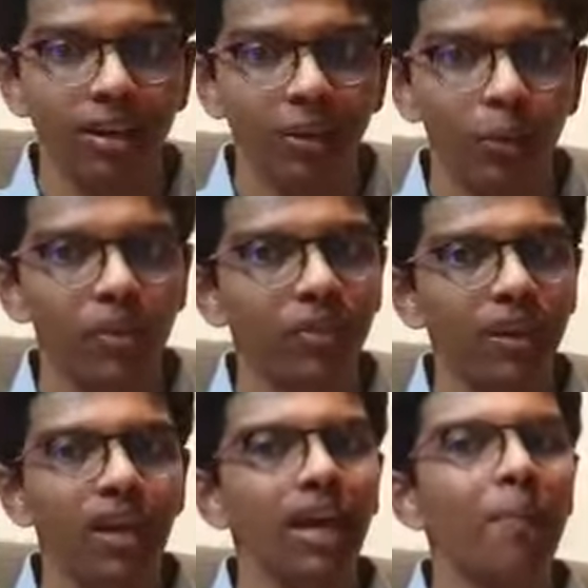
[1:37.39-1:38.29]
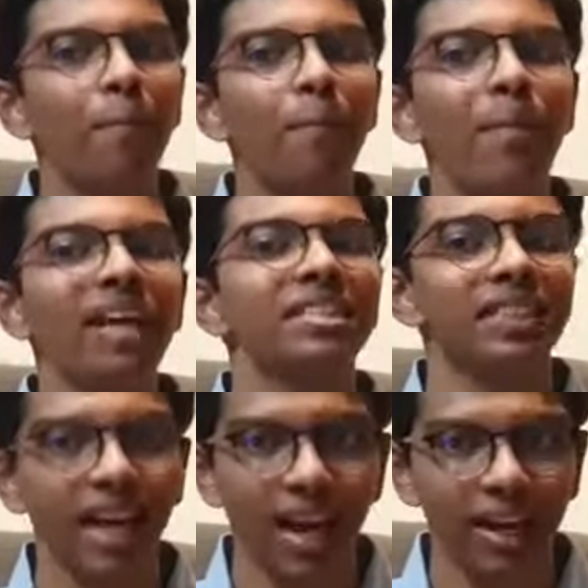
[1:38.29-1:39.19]
with the immense
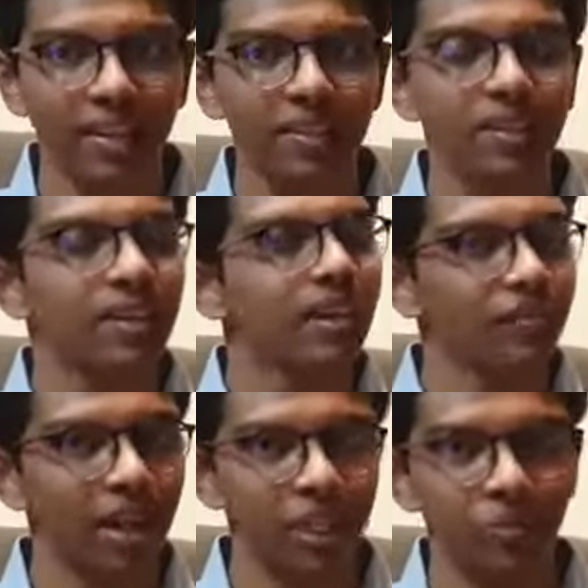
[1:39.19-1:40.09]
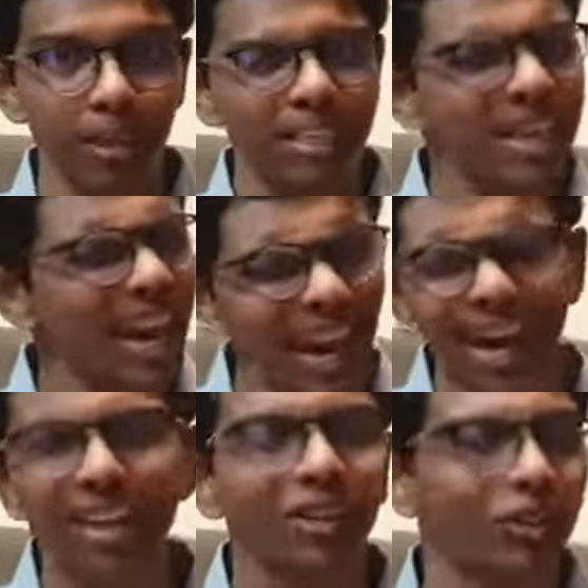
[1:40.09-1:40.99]
guidance of my
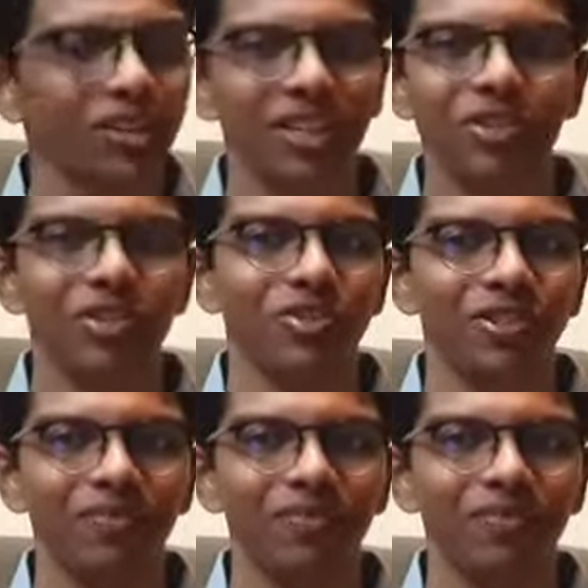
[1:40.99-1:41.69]
spectacular teachers.